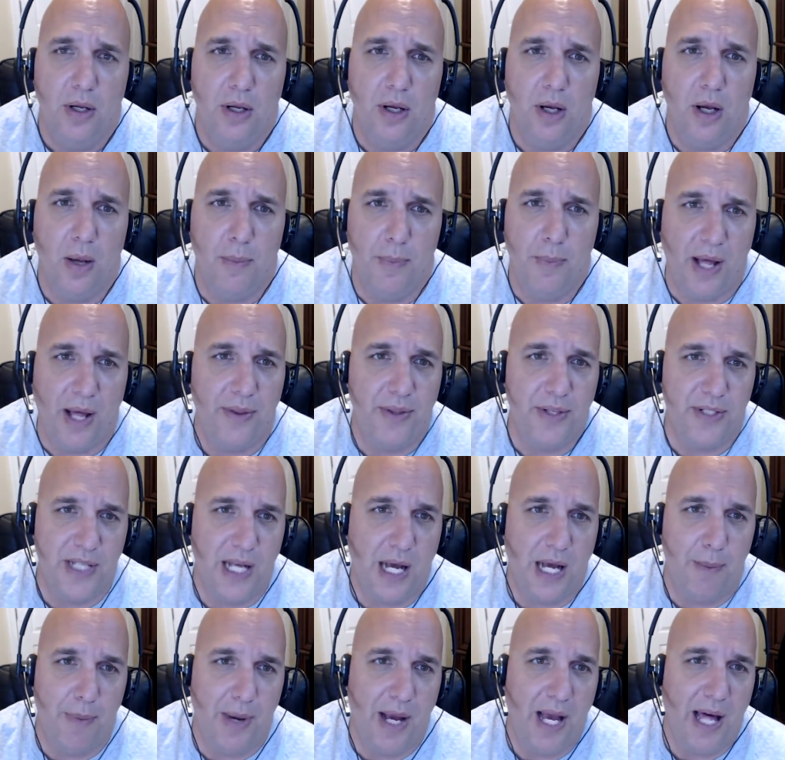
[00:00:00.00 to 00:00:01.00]
about the
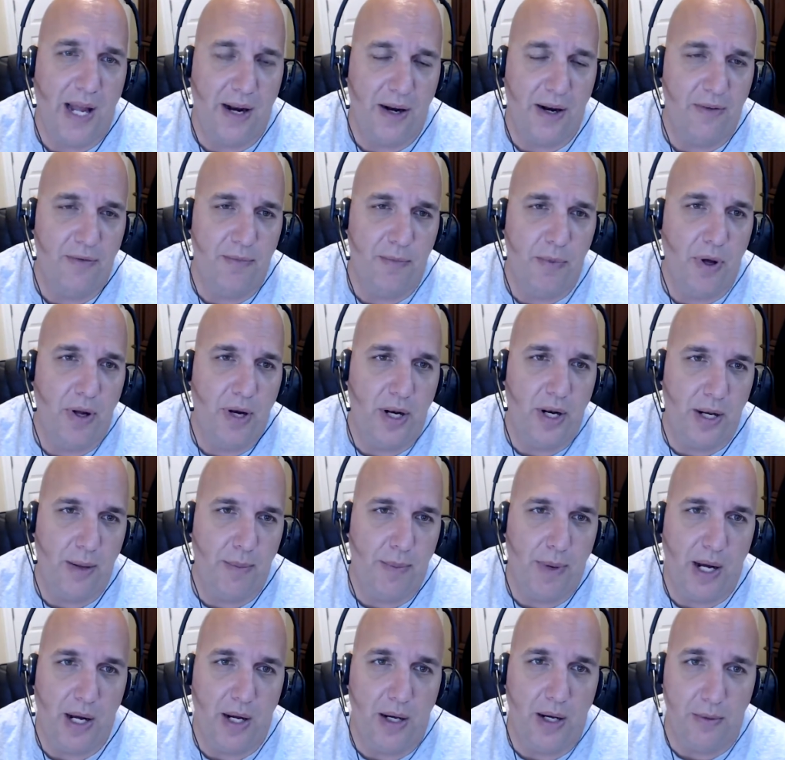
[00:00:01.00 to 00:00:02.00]
time I had enough money to
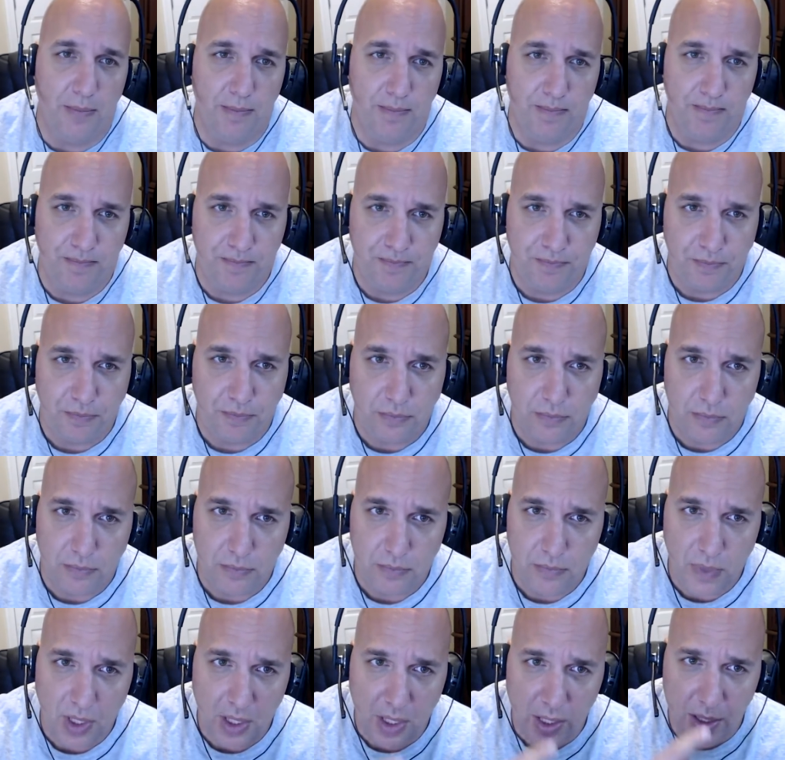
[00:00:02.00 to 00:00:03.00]
buy them.
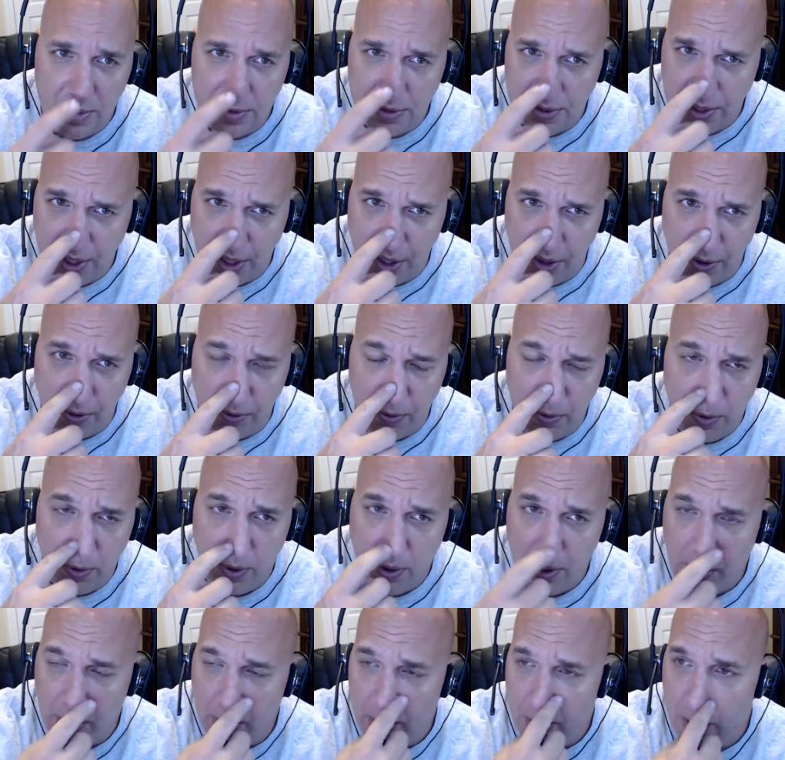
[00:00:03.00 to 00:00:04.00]
And so
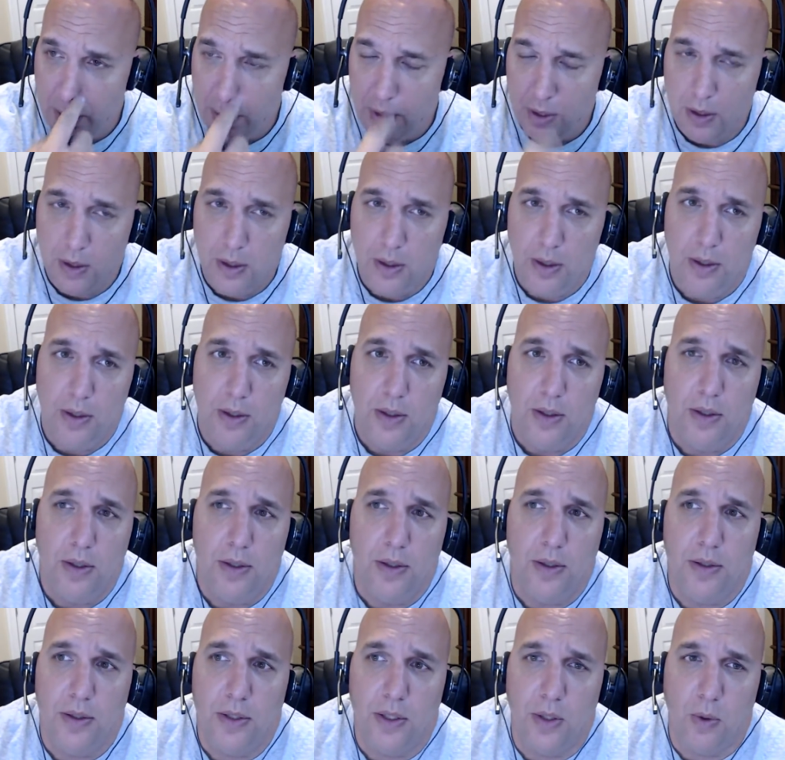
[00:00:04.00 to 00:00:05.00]

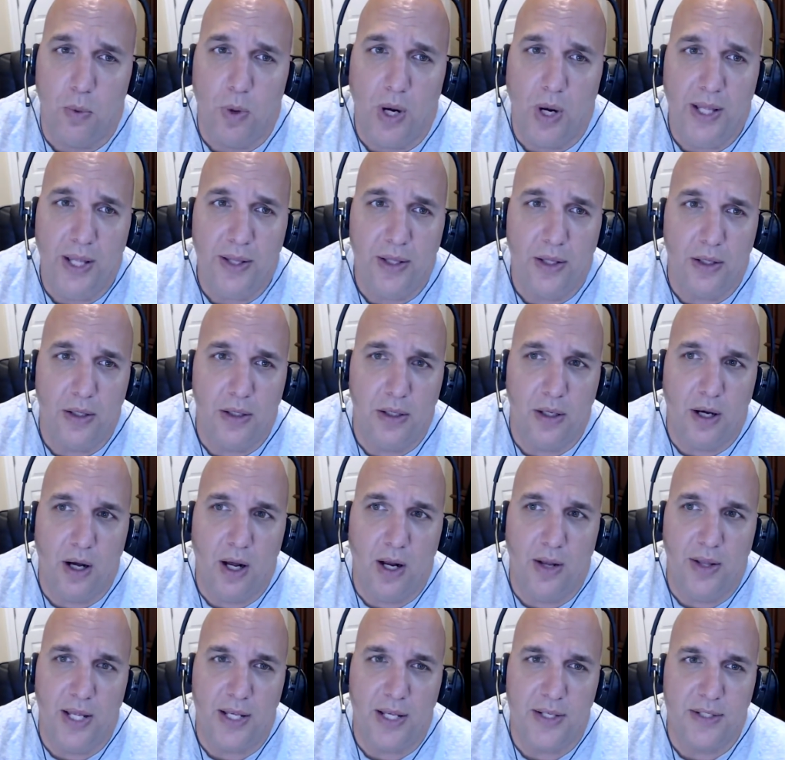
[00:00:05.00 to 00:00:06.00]
the way that a
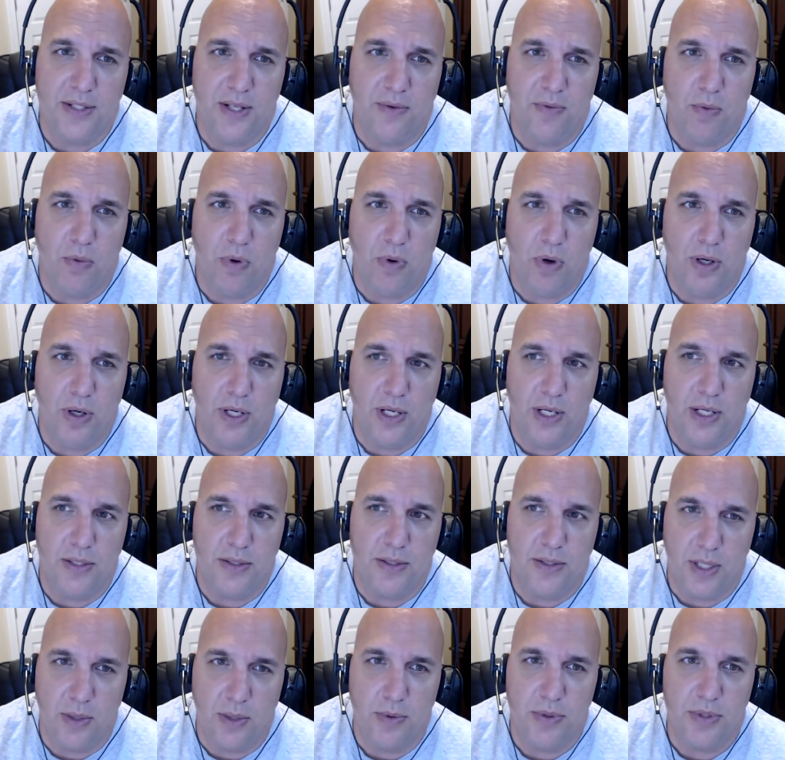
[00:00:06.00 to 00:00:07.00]
lot of that stuff worked
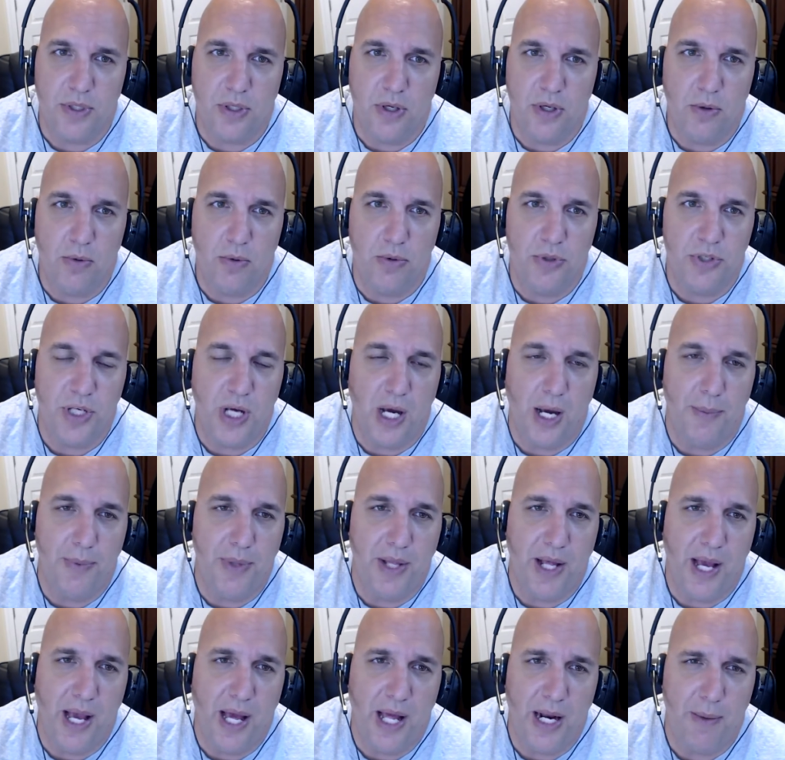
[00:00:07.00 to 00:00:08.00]
is there was a local shop
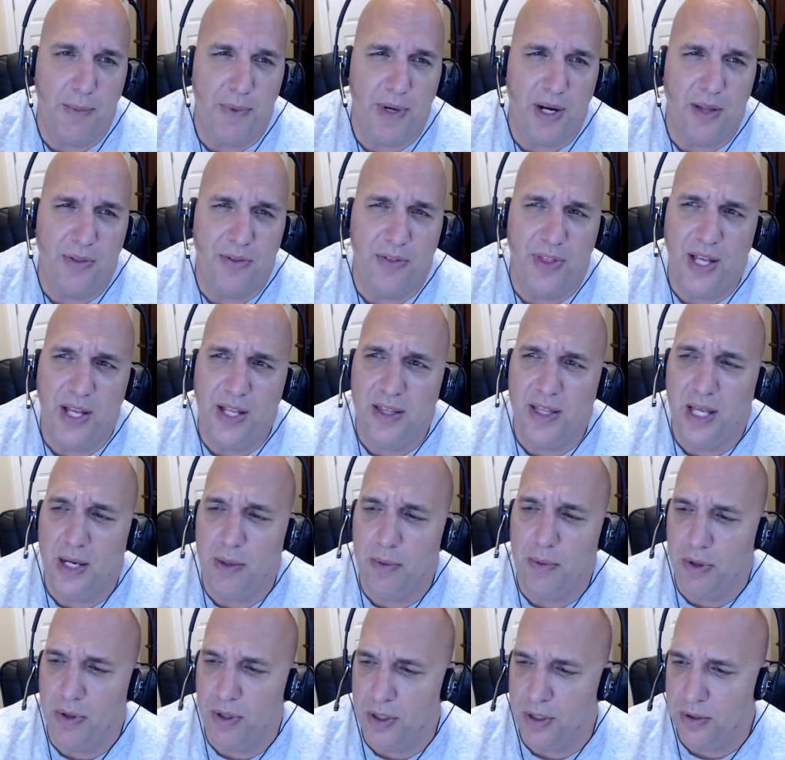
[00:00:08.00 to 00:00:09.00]
that had them, and I think they
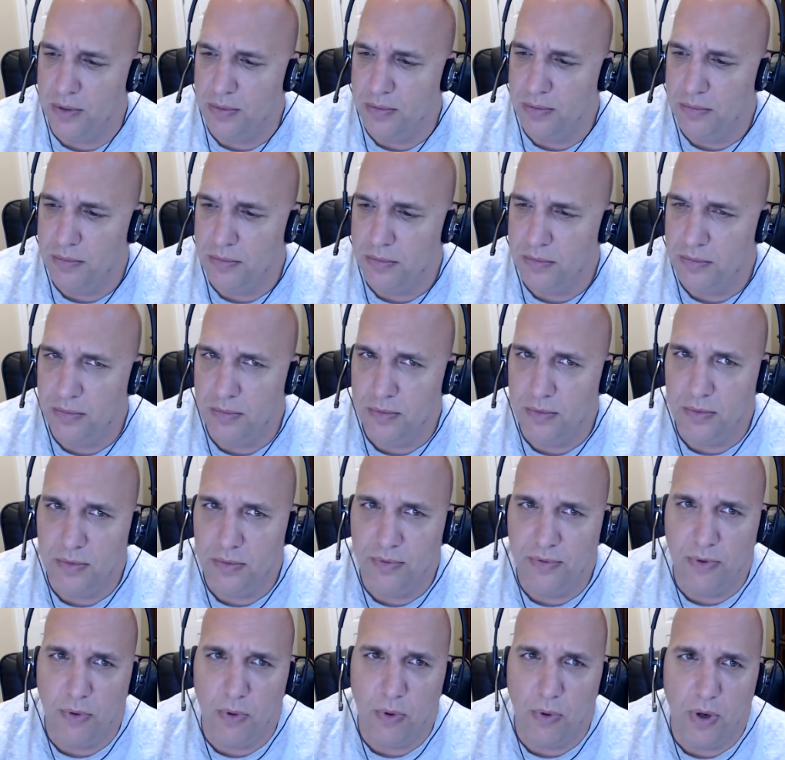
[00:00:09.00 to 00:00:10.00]
were
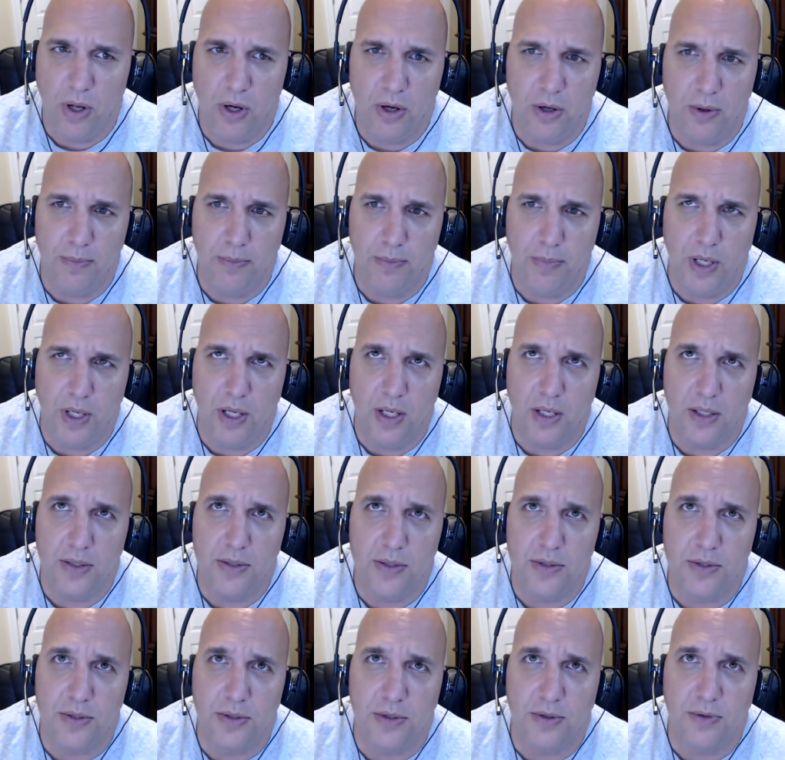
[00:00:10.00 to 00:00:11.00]
400
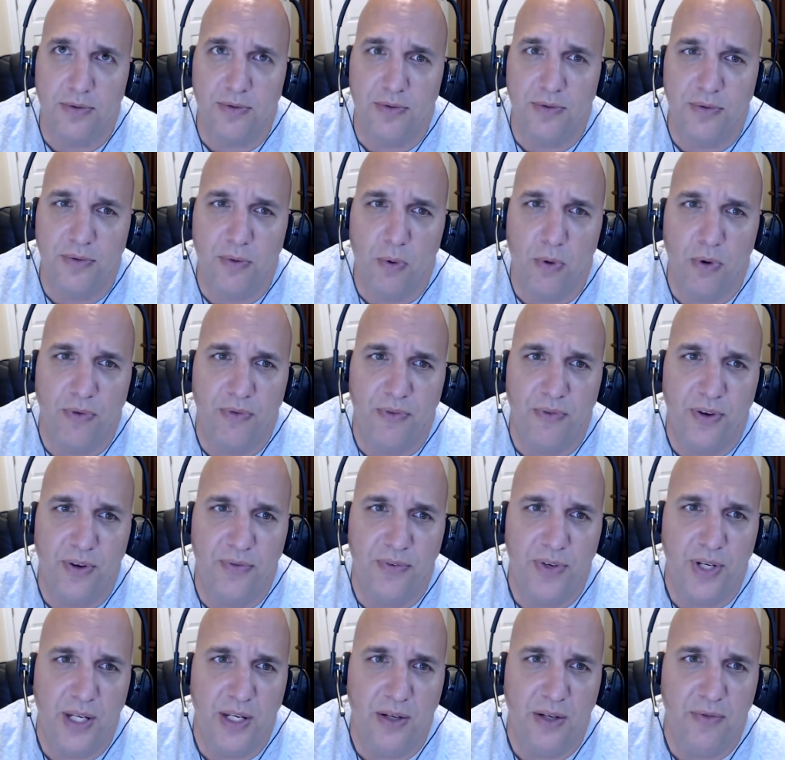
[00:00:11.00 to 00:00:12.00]
bucks or
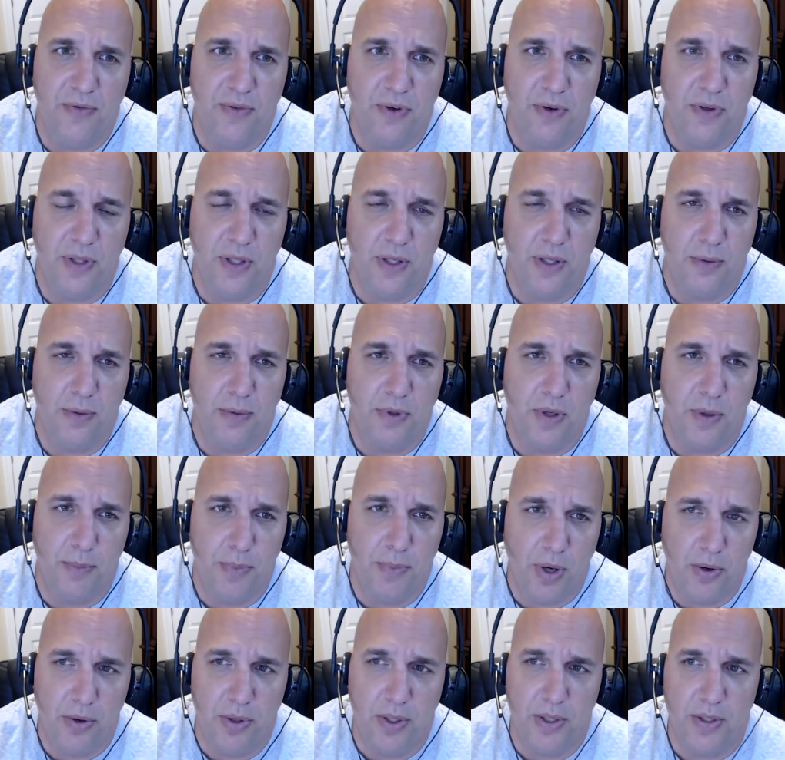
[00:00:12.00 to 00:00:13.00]
450 for the
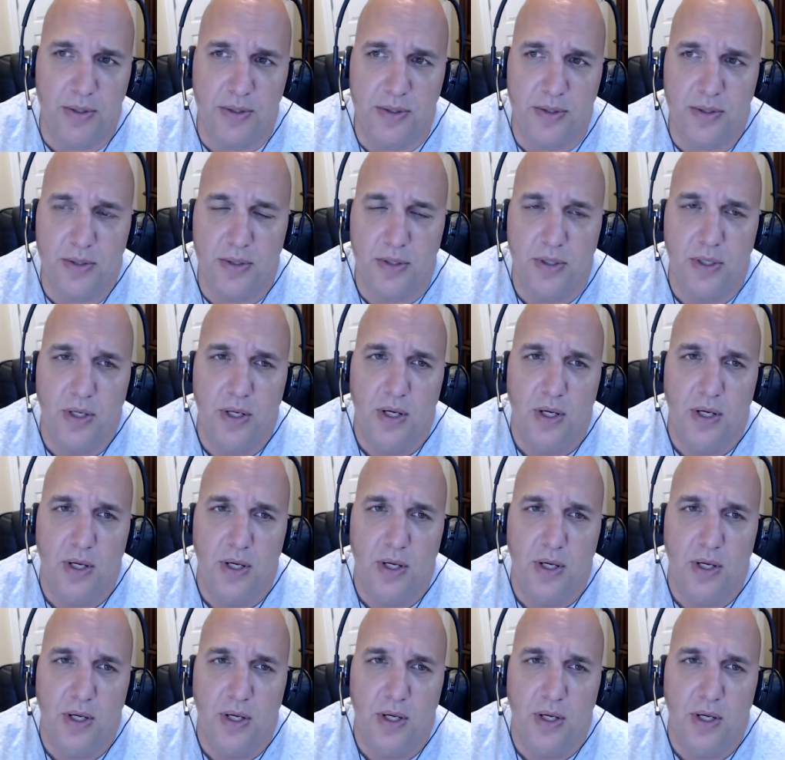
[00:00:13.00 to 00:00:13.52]
components,